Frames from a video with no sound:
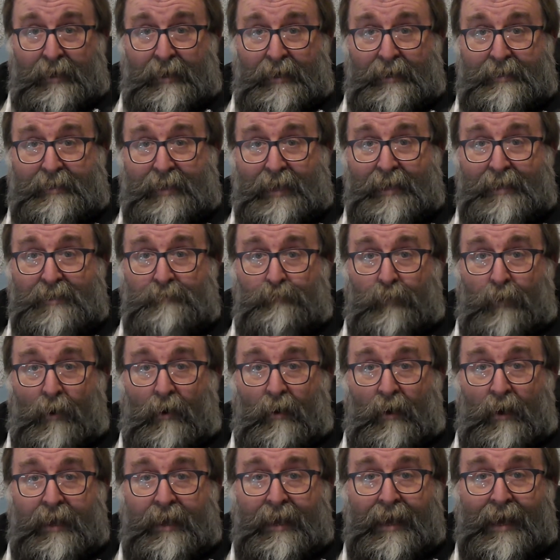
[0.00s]
It takes
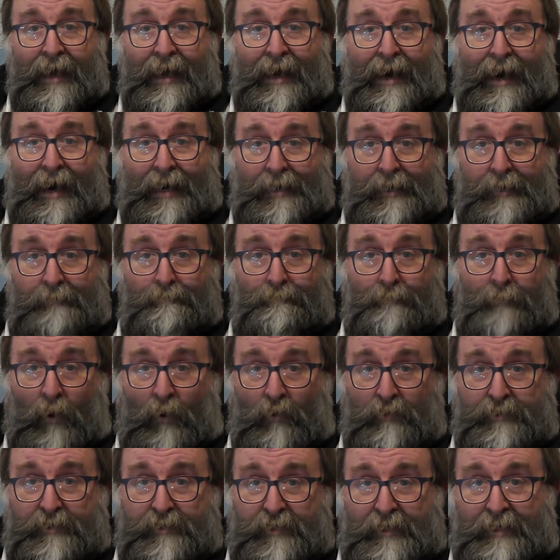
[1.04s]
barley and it
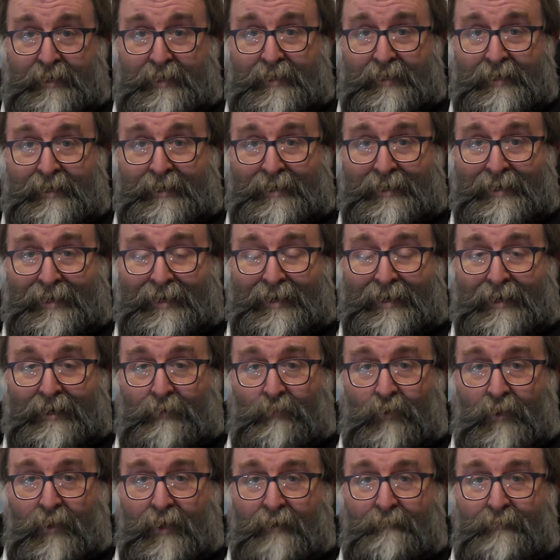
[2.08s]
malts it.
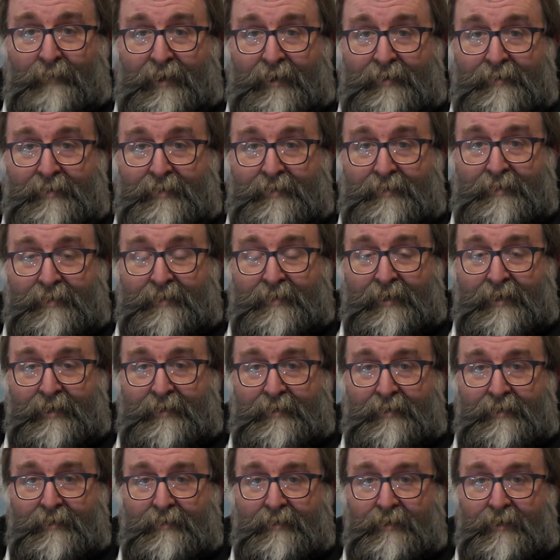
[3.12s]
And what that means is it